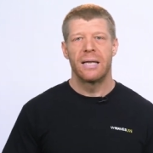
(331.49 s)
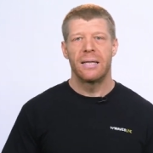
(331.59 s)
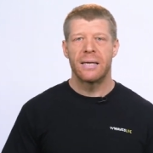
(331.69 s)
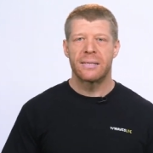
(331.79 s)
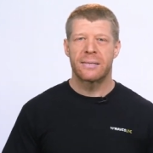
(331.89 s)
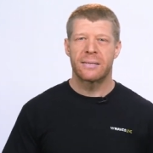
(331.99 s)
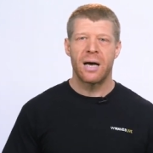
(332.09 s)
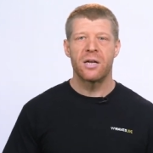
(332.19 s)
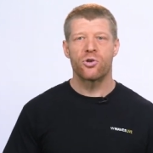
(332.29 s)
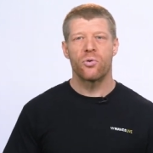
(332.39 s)
let's
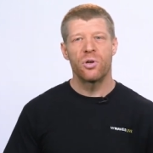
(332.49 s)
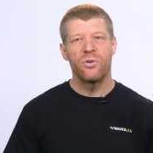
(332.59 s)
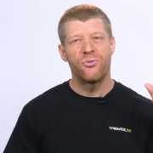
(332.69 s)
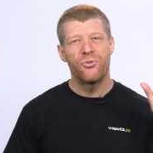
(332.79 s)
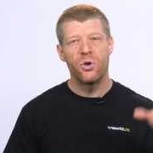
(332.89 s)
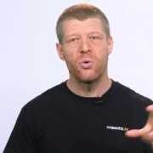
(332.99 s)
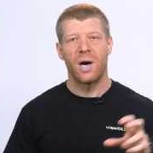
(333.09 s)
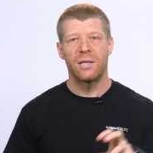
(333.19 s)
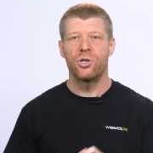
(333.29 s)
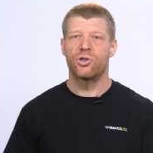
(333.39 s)
touch on a few
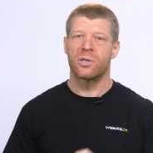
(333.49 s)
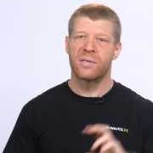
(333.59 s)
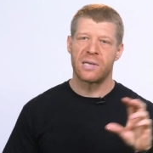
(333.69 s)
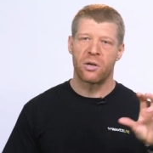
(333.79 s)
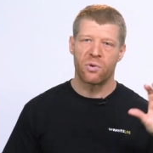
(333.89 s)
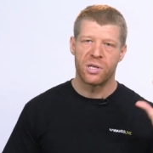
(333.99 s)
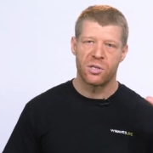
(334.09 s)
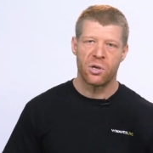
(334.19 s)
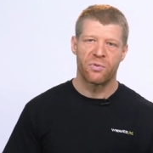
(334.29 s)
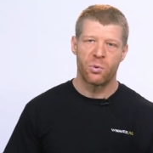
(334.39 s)
additional SoundGrid
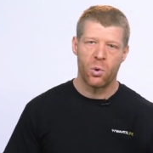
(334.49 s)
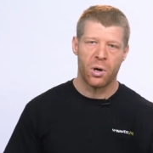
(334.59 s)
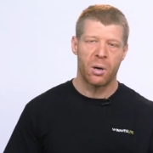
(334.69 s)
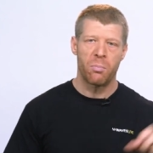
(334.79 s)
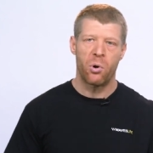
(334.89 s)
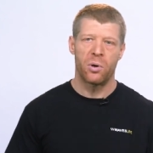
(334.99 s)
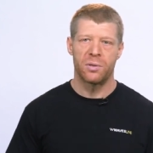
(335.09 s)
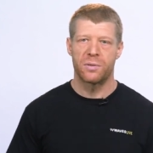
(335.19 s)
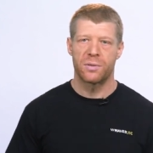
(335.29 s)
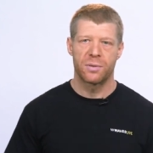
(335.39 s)
software
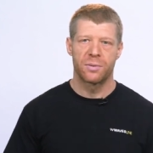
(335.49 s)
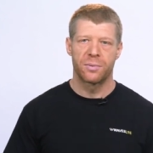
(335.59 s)
components.